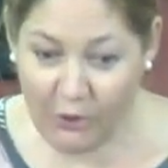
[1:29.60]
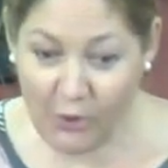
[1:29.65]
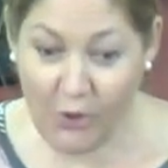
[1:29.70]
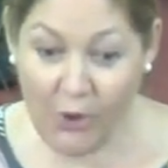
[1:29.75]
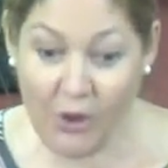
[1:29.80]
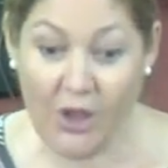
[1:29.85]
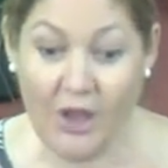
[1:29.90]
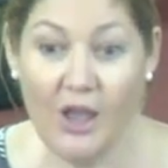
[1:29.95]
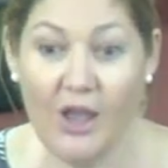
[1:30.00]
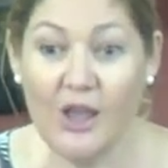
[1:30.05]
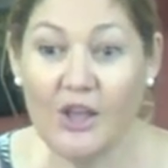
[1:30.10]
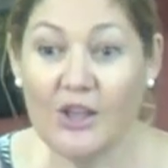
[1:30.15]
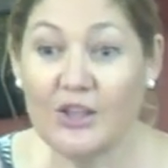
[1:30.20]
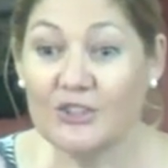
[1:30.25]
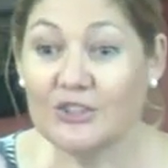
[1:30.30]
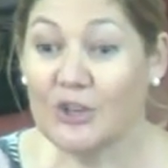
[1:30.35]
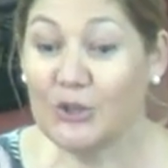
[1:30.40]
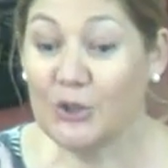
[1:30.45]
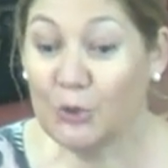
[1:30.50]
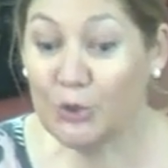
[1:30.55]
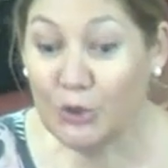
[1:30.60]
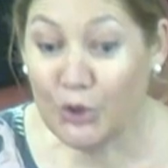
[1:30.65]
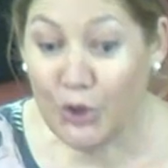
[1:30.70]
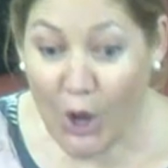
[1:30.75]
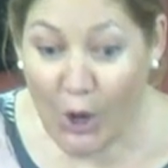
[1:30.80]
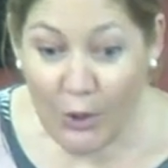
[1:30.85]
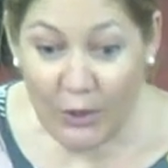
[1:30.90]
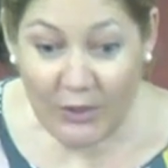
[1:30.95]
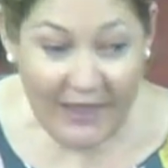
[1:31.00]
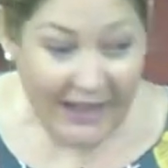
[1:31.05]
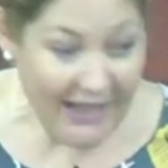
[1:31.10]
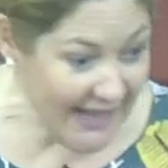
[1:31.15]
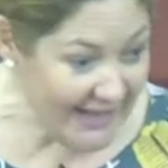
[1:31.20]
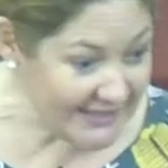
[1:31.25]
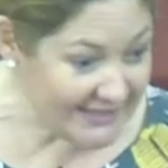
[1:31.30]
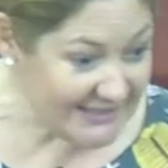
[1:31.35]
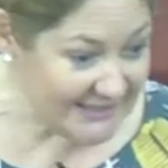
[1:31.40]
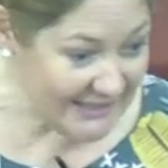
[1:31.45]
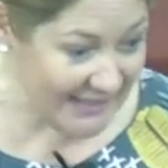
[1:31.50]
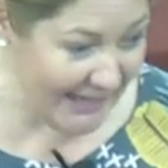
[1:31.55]
for so you'll know that
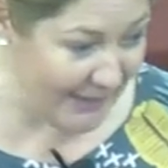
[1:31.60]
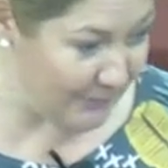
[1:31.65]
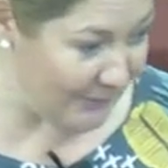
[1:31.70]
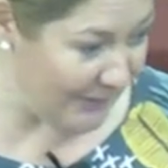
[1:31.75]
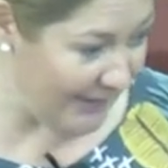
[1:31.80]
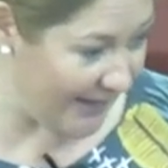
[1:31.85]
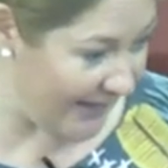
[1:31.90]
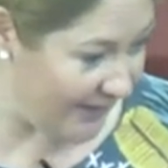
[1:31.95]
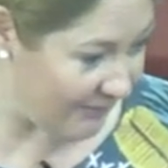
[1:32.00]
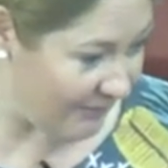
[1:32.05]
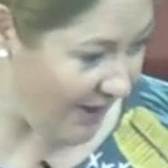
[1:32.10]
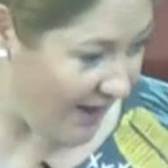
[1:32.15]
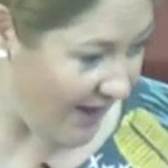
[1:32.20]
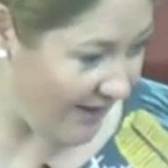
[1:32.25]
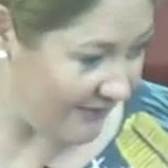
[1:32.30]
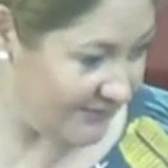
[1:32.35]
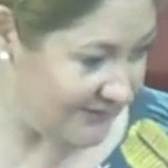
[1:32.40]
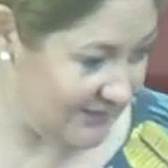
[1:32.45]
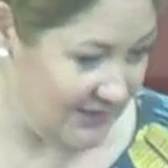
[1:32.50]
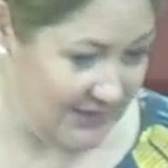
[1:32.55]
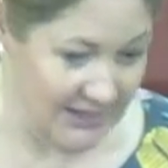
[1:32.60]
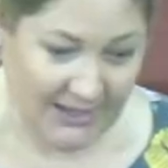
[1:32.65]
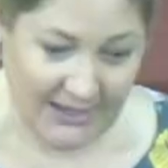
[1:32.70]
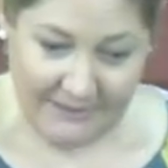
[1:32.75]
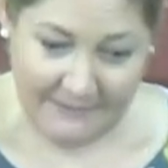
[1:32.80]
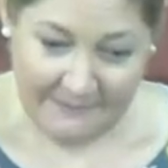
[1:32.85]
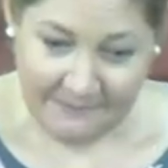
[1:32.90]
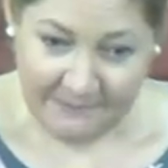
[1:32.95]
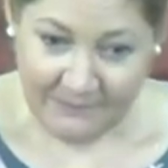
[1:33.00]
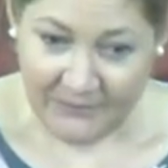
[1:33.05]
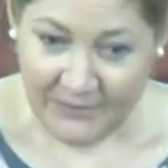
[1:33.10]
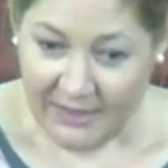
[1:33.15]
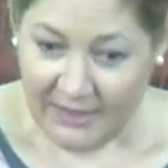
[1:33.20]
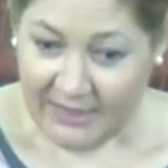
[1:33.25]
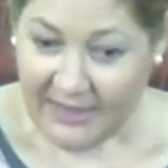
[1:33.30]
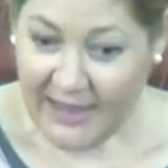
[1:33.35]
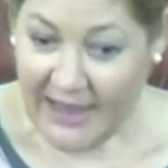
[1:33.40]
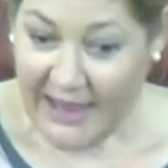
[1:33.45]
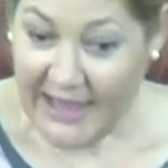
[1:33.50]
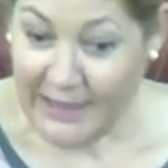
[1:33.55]
he's the king when he arrives,
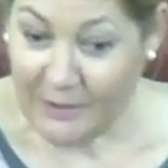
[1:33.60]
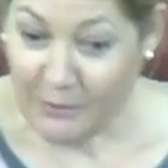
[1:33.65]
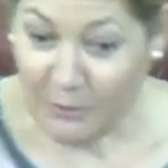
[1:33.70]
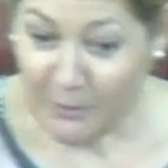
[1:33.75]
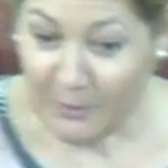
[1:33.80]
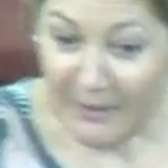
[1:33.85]
that he will